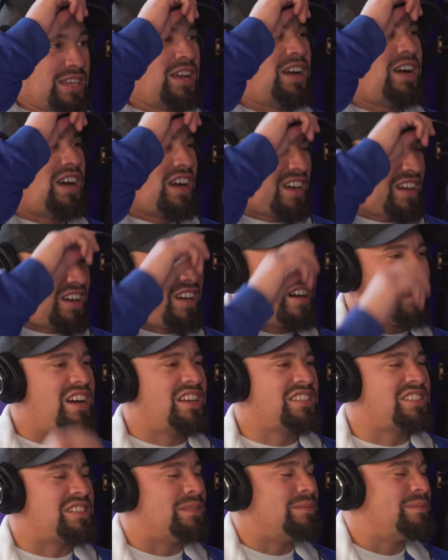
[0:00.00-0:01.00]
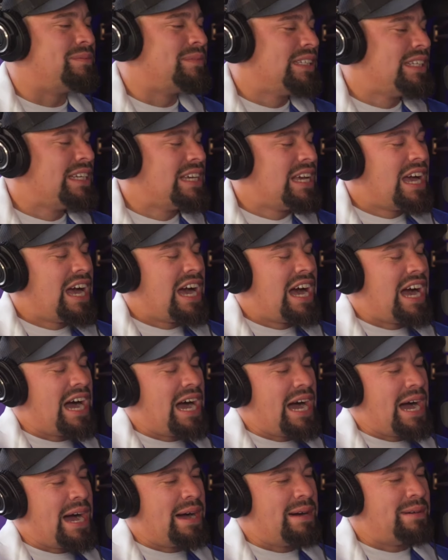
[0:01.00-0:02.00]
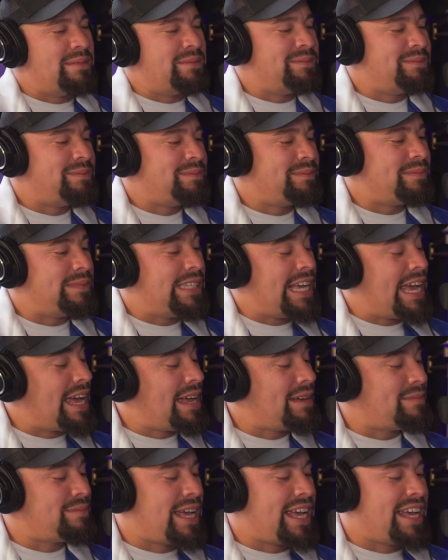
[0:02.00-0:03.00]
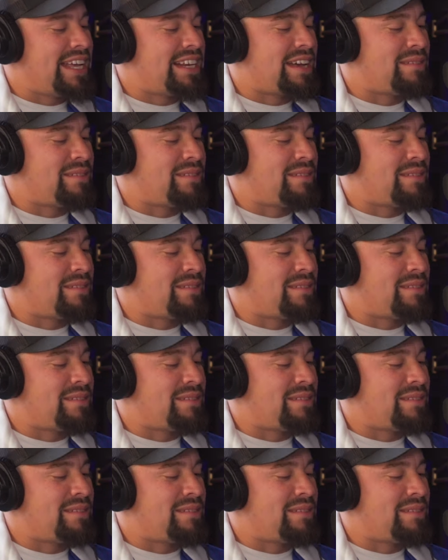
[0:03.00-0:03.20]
awesome. Yeah, man.